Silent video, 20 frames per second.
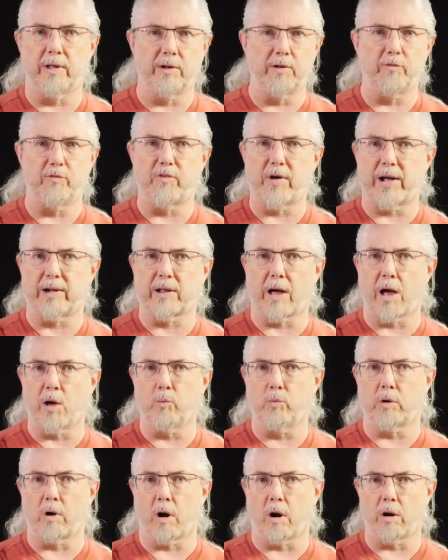And in fact, I
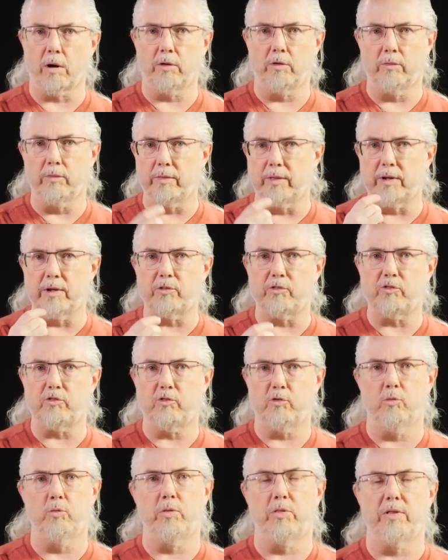would argue that it's
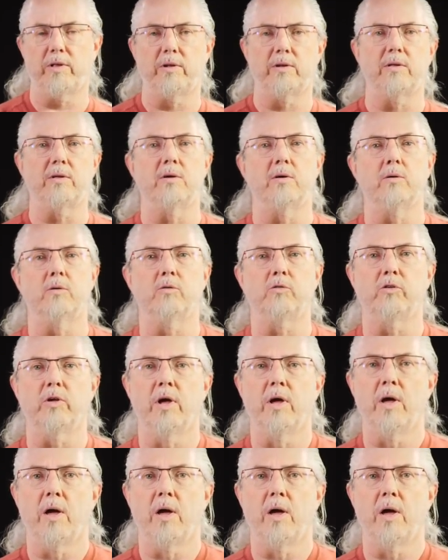too thin to use.